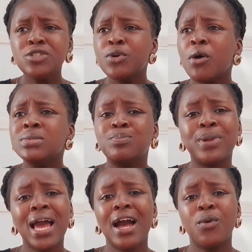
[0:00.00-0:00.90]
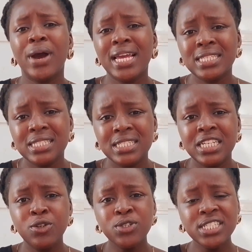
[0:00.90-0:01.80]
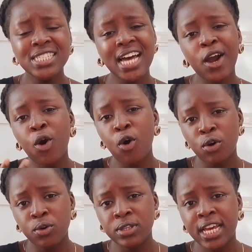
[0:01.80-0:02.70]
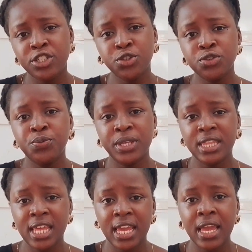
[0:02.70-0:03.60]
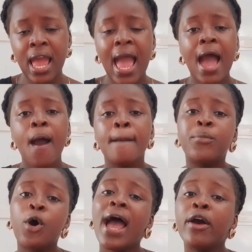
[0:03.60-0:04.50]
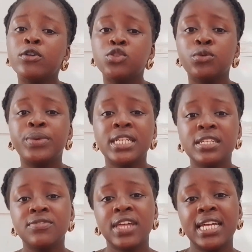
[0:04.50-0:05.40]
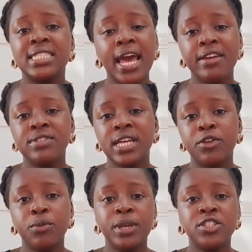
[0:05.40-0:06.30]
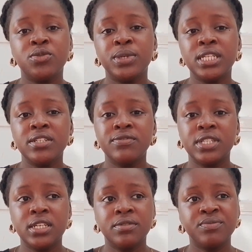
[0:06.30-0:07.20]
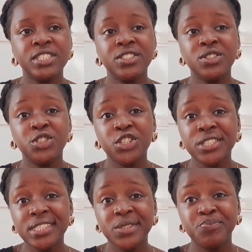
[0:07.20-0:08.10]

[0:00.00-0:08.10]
becomes black and white. It loses that color that should be there. But I also believe that our lives are not meant to be lived in, we're just,